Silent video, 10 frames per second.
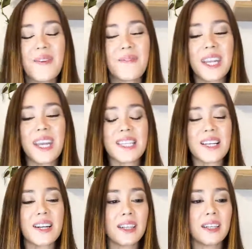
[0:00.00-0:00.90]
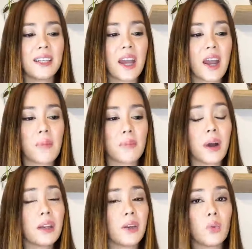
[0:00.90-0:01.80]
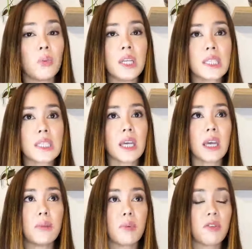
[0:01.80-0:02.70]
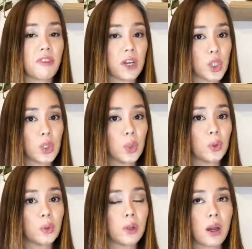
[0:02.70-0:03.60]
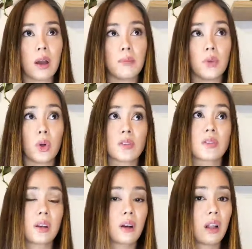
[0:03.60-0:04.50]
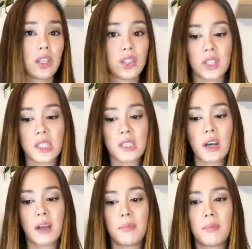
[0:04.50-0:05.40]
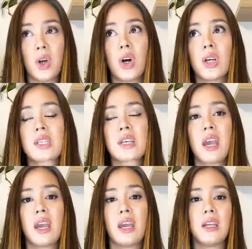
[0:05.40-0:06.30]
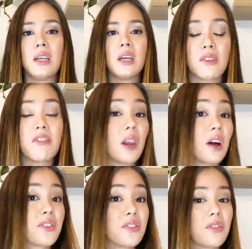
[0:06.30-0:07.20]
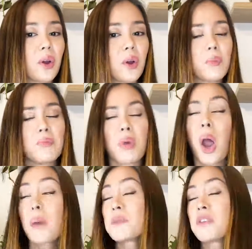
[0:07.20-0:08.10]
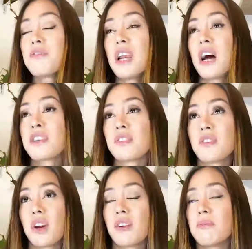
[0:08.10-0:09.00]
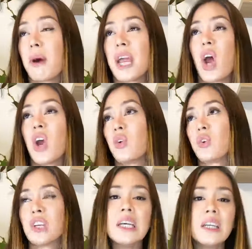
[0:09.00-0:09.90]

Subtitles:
But yes, I am by no means a professional. I am not a psychologist. I am not a philosopher. Perhaps a philosopher of my own.